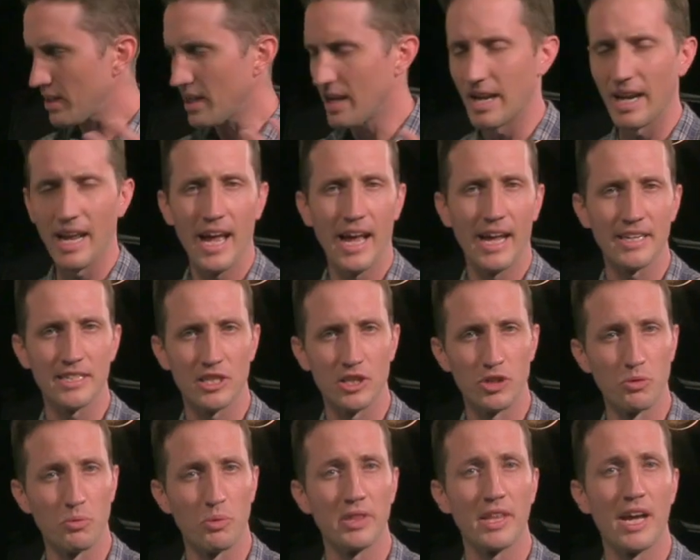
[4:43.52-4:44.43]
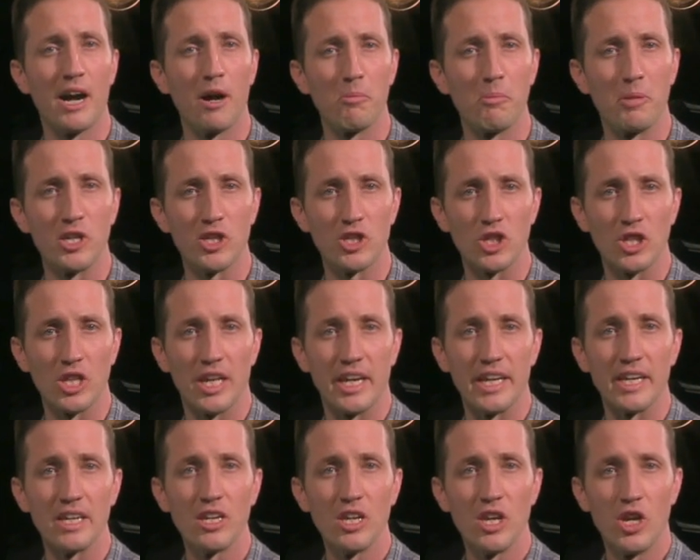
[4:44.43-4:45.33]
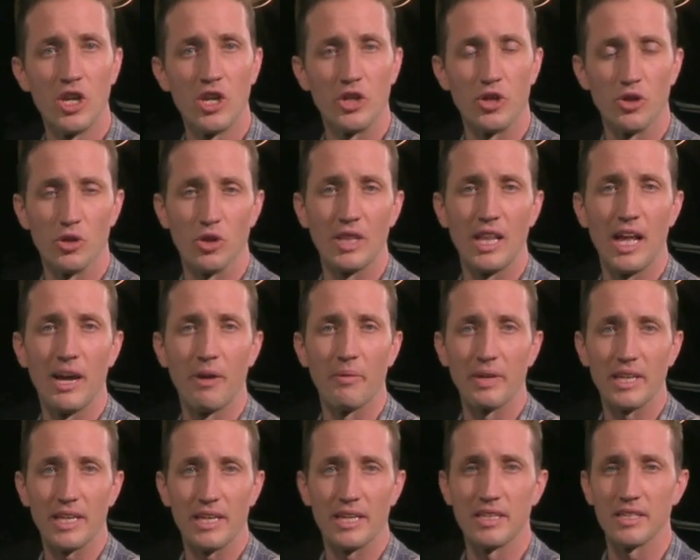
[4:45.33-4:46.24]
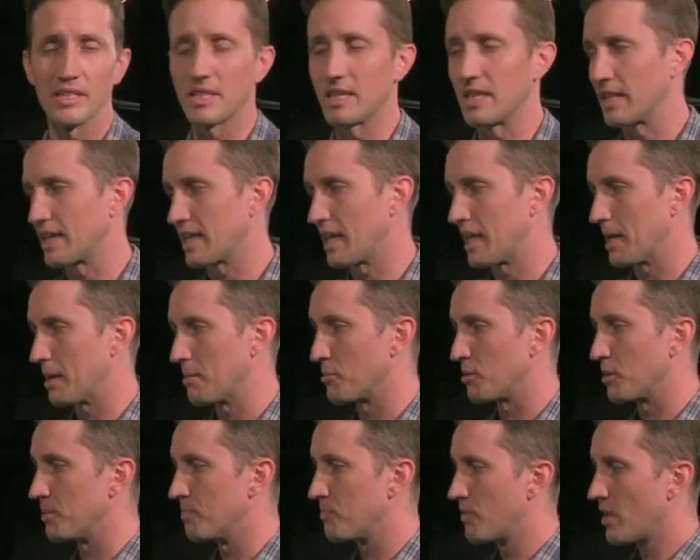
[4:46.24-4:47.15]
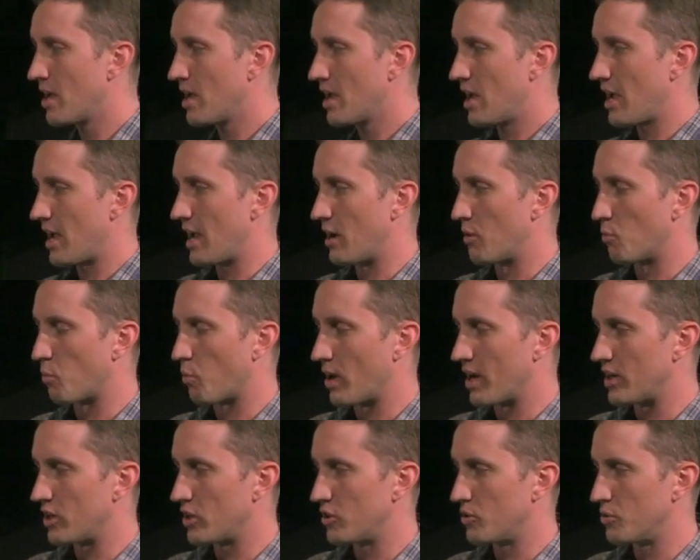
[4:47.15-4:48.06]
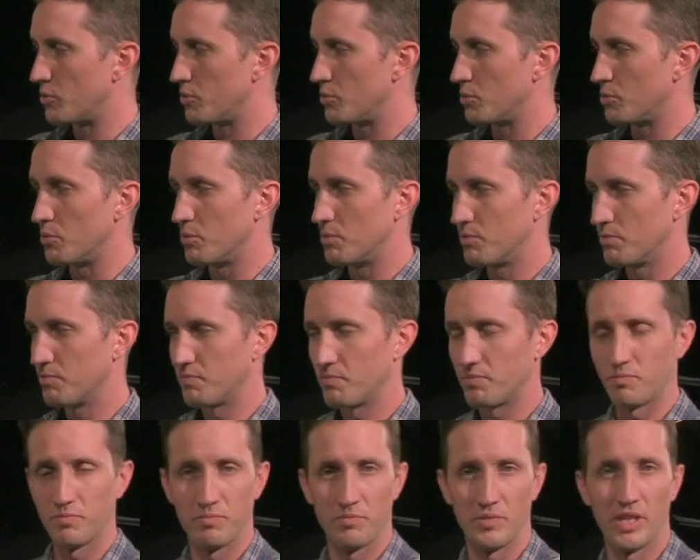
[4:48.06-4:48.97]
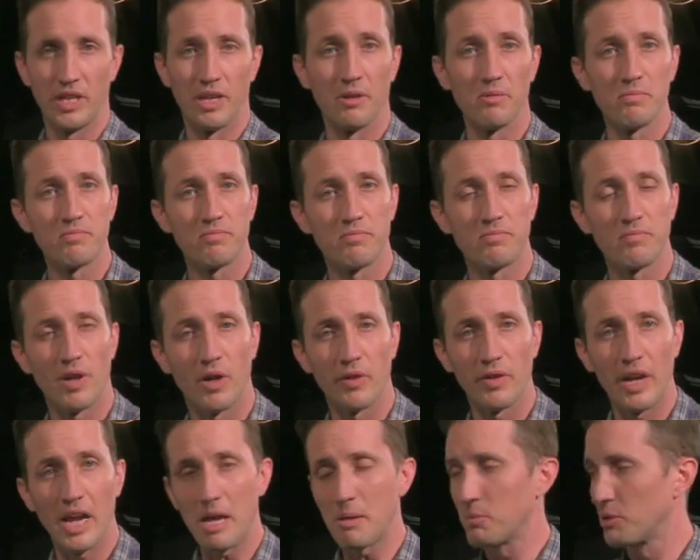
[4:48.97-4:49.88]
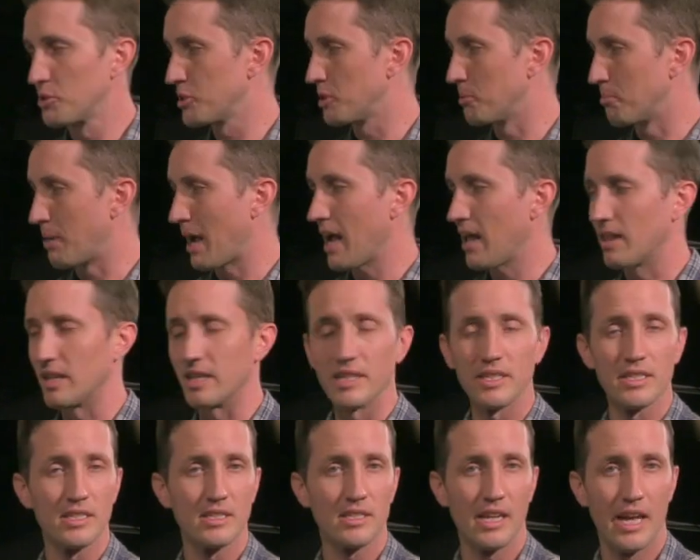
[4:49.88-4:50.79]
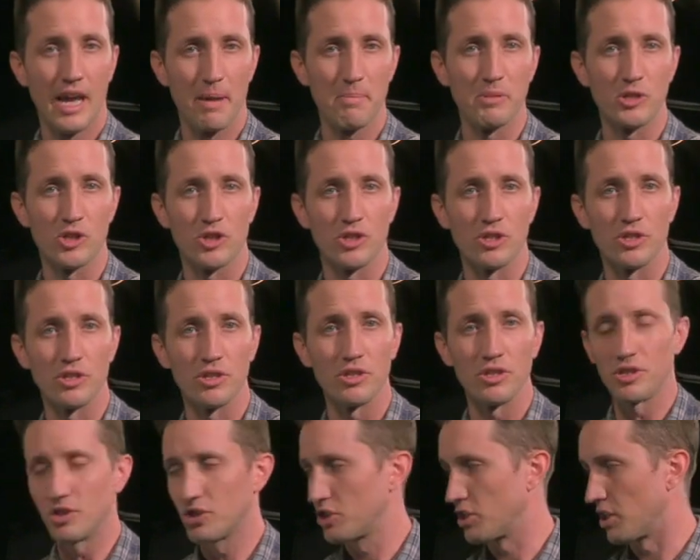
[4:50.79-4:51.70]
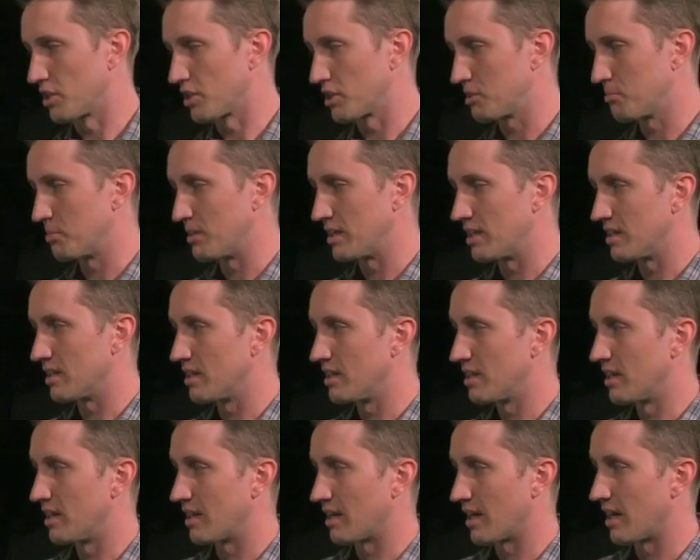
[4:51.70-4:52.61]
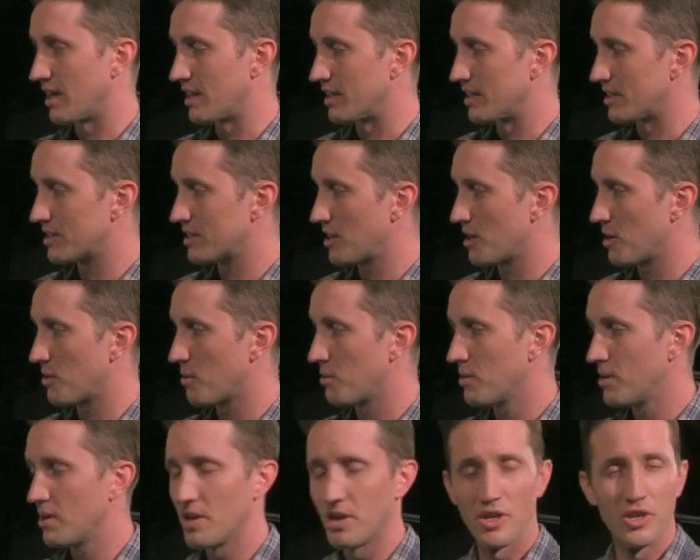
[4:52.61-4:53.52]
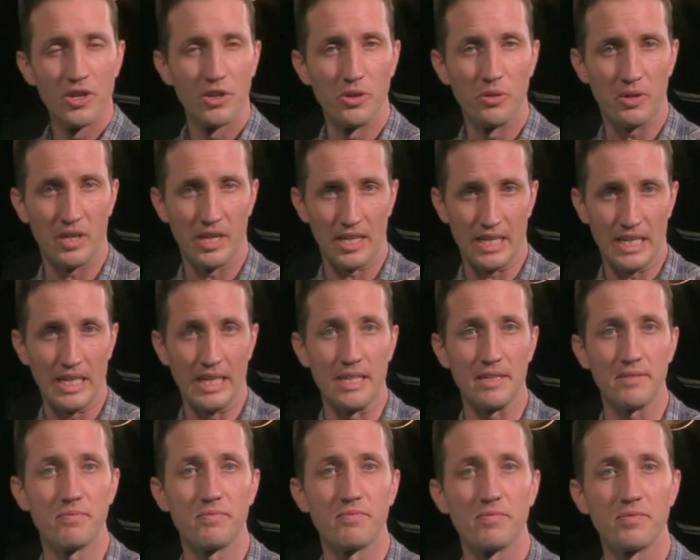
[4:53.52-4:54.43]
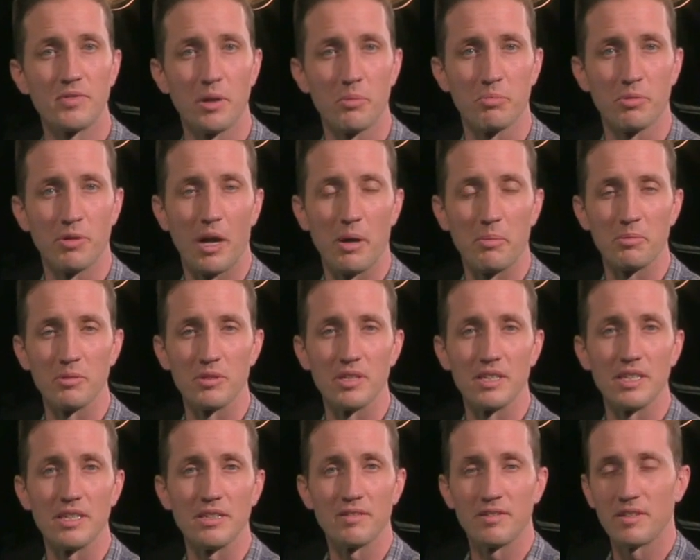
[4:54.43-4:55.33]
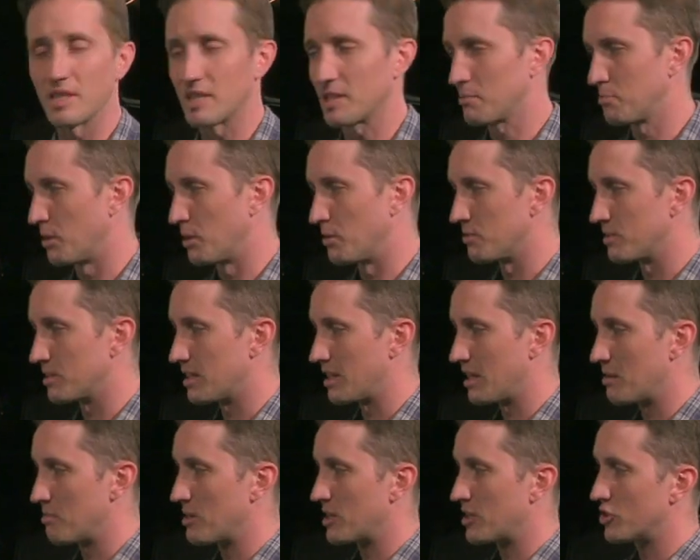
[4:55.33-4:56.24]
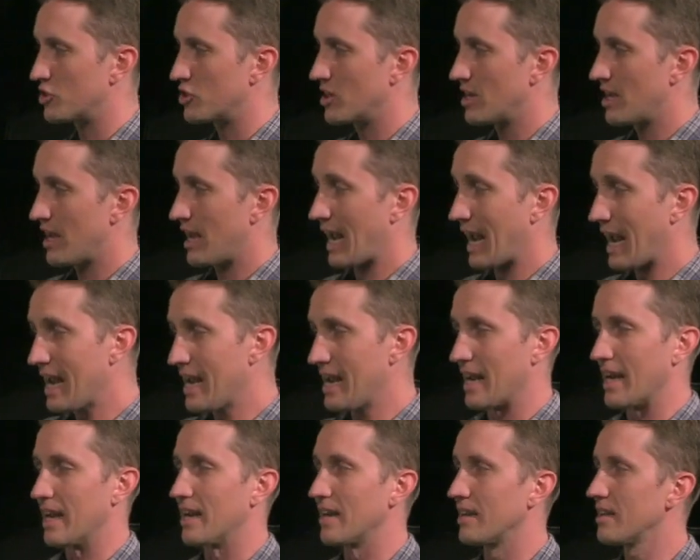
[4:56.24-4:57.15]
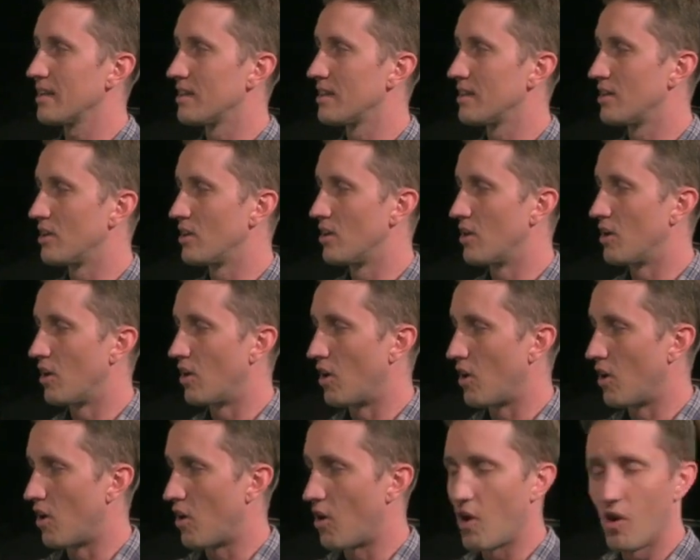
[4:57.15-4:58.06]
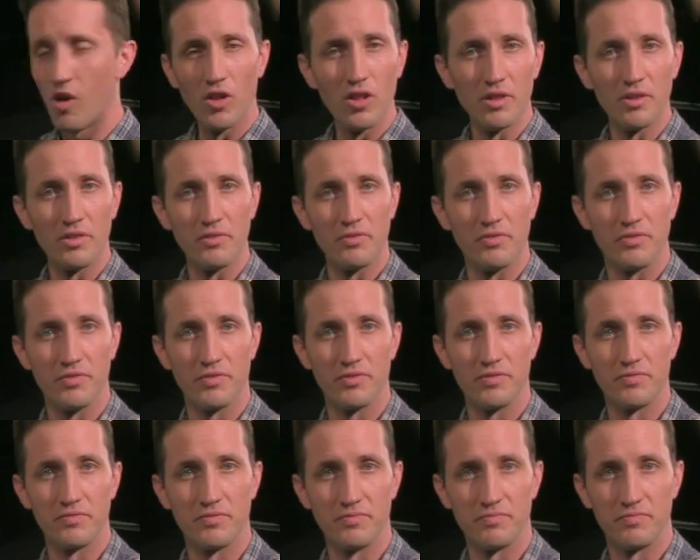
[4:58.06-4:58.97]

and it has to do with how much light you're allowing into the camera. And when you, you know, are able to balance aperture, shutter speed, and ISO, you can get a properly exposed image. And all of